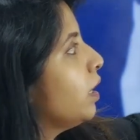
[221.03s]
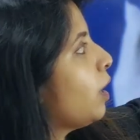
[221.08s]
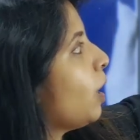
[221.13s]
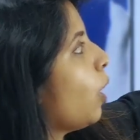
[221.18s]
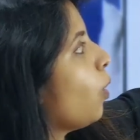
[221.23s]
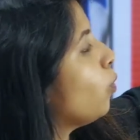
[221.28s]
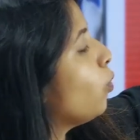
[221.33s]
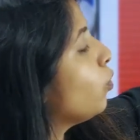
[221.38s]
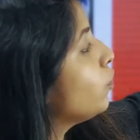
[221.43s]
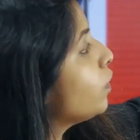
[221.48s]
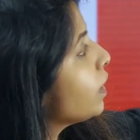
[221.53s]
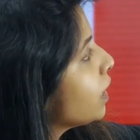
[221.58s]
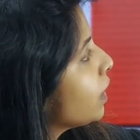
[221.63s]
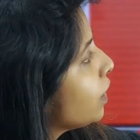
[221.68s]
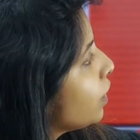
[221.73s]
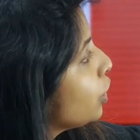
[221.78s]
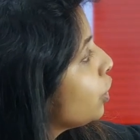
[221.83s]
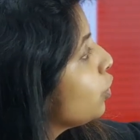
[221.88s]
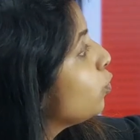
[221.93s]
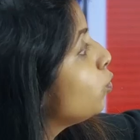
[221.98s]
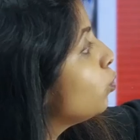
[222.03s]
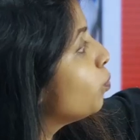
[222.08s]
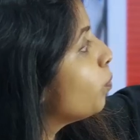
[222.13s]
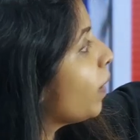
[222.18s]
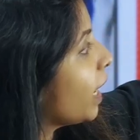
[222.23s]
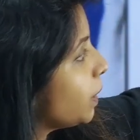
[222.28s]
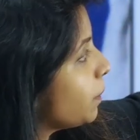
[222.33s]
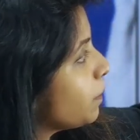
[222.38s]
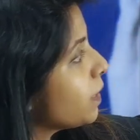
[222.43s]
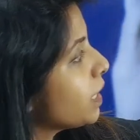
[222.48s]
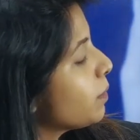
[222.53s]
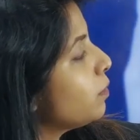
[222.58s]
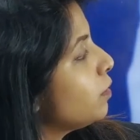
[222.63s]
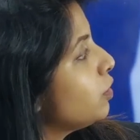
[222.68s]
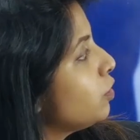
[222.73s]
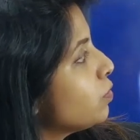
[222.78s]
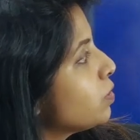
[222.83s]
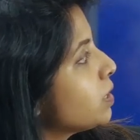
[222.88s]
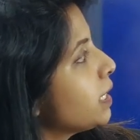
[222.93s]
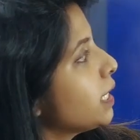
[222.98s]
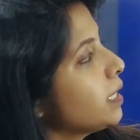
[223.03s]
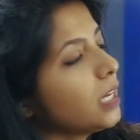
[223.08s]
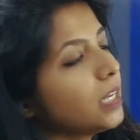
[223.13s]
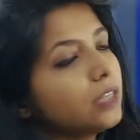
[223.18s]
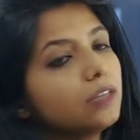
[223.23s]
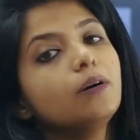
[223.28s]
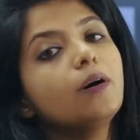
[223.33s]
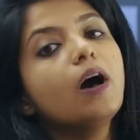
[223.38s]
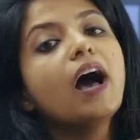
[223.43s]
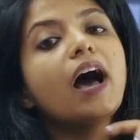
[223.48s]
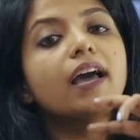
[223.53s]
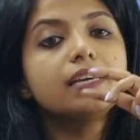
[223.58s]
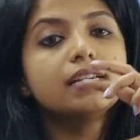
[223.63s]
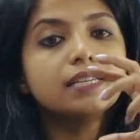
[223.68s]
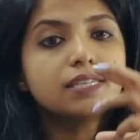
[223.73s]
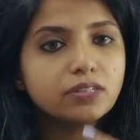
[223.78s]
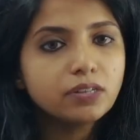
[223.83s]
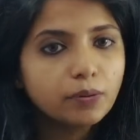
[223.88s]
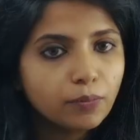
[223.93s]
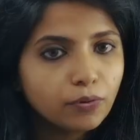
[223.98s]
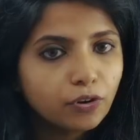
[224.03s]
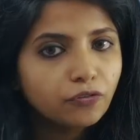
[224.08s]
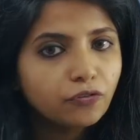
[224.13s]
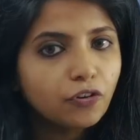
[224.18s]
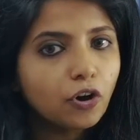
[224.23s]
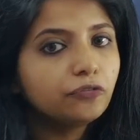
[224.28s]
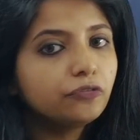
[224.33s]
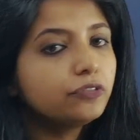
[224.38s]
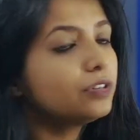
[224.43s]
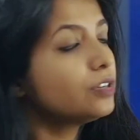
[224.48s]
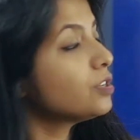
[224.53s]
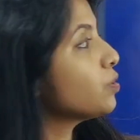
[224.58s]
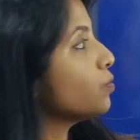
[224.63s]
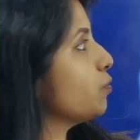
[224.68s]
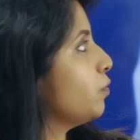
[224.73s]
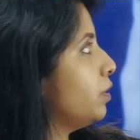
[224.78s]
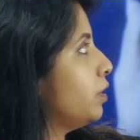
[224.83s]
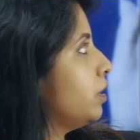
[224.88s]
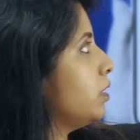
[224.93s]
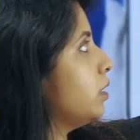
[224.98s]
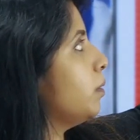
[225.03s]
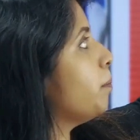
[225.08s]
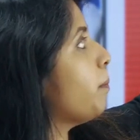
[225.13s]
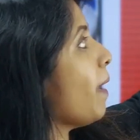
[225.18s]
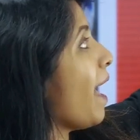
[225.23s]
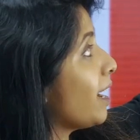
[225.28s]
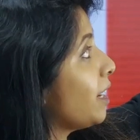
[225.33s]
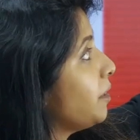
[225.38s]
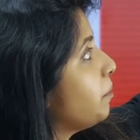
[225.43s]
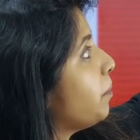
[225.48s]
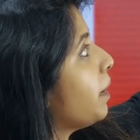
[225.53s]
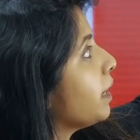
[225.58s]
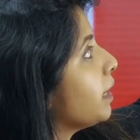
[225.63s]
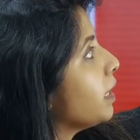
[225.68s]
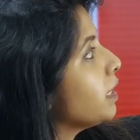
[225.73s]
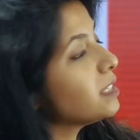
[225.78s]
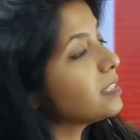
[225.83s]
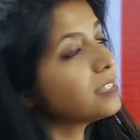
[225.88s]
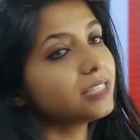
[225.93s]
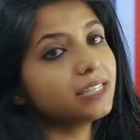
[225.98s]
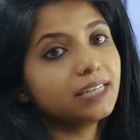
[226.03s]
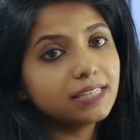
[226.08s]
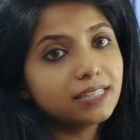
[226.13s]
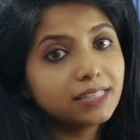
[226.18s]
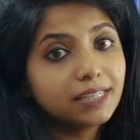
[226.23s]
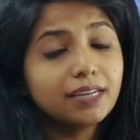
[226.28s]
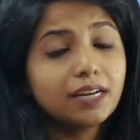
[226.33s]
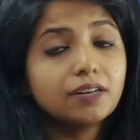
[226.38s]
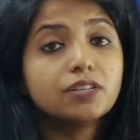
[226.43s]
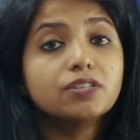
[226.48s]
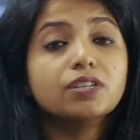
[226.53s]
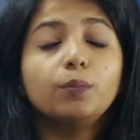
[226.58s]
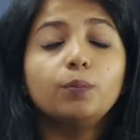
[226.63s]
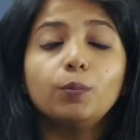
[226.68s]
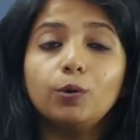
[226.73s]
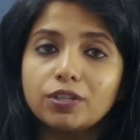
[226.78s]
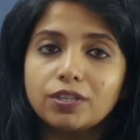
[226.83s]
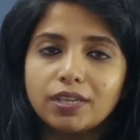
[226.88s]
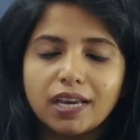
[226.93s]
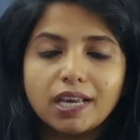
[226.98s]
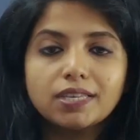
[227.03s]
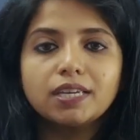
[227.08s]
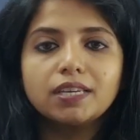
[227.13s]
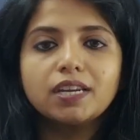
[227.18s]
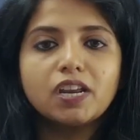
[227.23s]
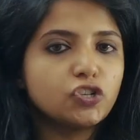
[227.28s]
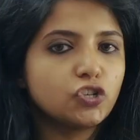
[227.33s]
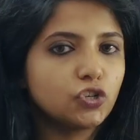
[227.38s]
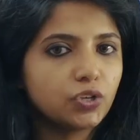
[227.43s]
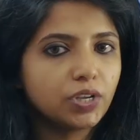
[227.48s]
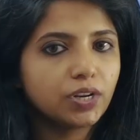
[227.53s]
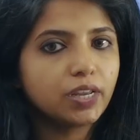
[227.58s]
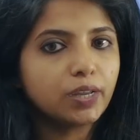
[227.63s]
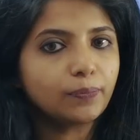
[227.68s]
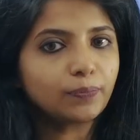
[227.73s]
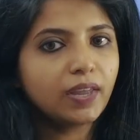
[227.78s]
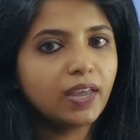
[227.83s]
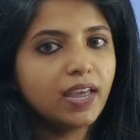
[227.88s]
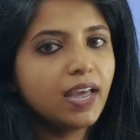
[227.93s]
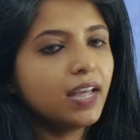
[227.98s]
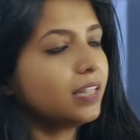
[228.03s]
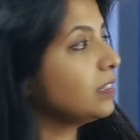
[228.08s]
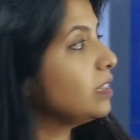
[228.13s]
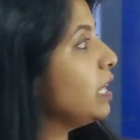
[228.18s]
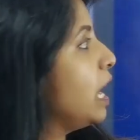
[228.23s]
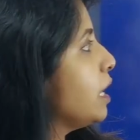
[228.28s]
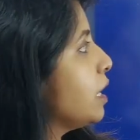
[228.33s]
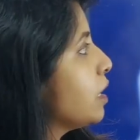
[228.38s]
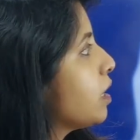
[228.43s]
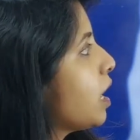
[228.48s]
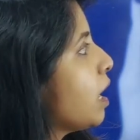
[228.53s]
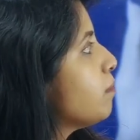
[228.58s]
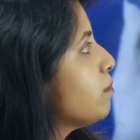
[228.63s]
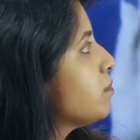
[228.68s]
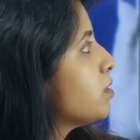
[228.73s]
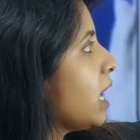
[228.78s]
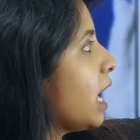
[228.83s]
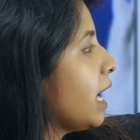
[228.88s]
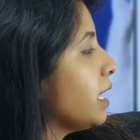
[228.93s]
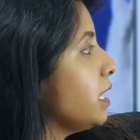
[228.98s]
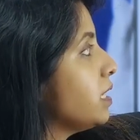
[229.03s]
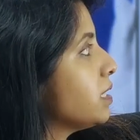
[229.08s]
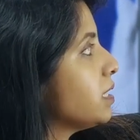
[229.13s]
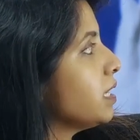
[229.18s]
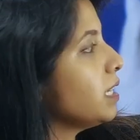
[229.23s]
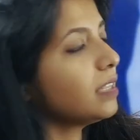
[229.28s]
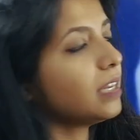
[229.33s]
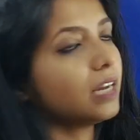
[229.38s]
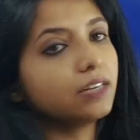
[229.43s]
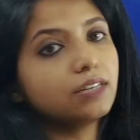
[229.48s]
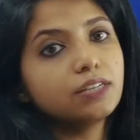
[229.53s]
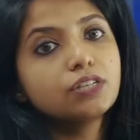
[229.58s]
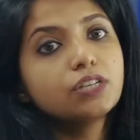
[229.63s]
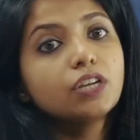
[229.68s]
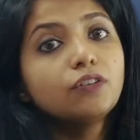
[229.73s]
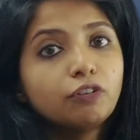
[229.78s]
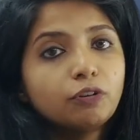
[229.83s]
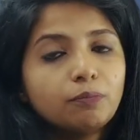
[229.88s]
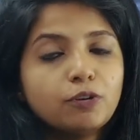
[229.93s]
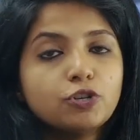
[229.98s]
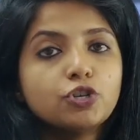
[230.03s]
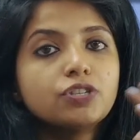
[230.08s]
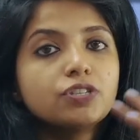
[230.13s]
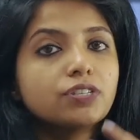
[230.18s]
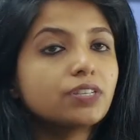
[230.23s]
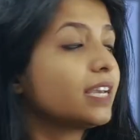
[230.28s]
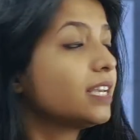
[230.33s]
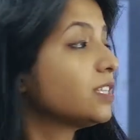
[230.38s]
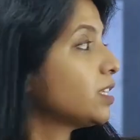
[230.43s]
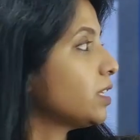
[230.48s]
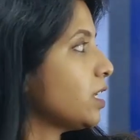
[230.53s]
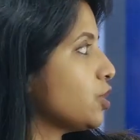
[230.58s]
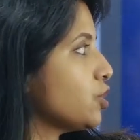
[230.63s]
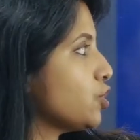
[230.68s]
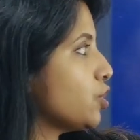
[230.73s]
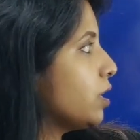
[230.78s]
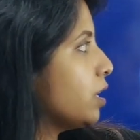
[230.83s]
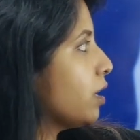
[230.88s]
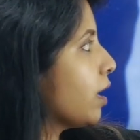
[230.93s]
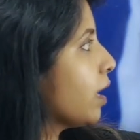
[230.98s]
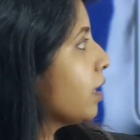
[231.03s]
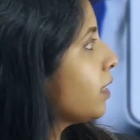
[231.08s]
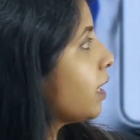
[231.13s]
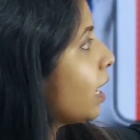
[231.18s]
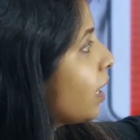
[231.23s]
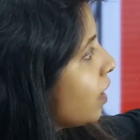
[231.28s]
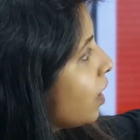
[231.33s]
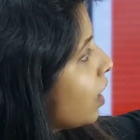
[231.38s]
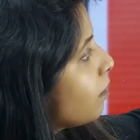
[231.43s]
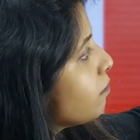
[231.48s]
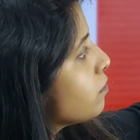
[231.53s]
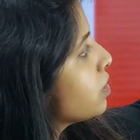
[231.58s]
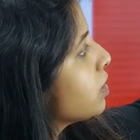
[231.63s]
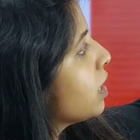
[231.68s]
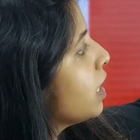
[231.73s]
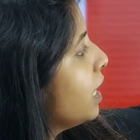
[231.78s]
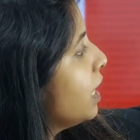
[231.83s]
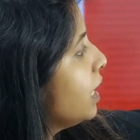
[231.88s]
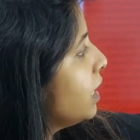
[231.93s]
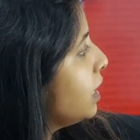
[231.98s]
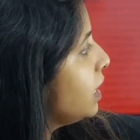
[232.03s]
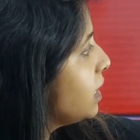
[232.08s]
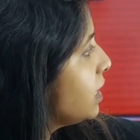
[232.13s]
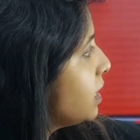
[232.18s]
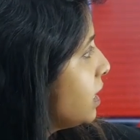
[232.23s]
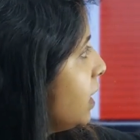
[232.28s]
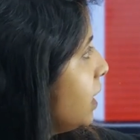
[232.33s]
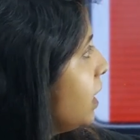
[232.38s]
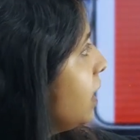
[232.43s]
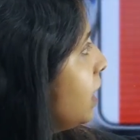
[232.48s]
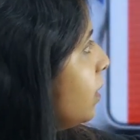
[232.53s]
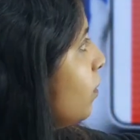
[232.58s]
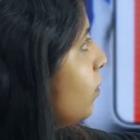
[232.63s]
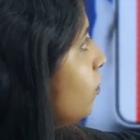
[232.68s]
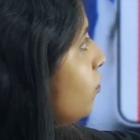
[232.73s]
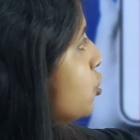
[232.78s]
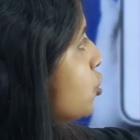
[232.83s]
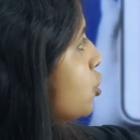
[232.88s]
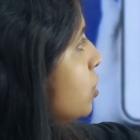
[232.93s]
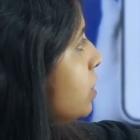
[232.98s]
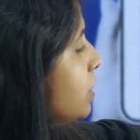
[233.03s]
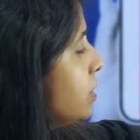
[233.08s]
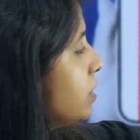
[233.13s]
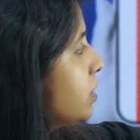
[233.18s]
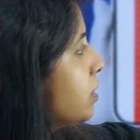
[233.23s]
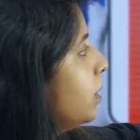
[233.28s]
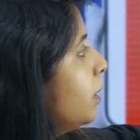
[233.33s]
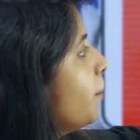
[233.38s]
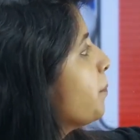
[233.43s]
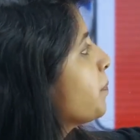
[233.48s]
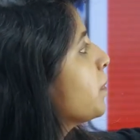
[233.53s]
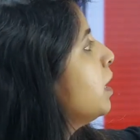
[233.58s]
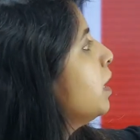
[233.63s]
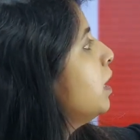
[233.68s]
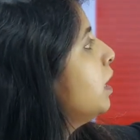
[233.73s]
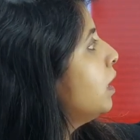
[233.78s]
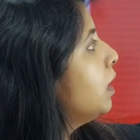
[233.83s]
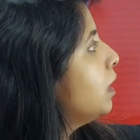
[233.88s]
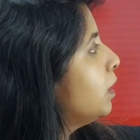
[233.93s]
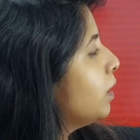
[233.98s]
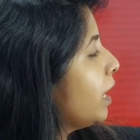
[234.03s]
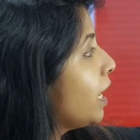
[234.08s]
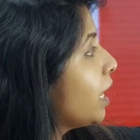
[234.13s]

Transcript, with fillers: now over here you might be able to see that the highest number of offers were uh, backed by CSE that is computer science and engineering then comes I S that is information science and engineering then comes ECE which is uh, uh,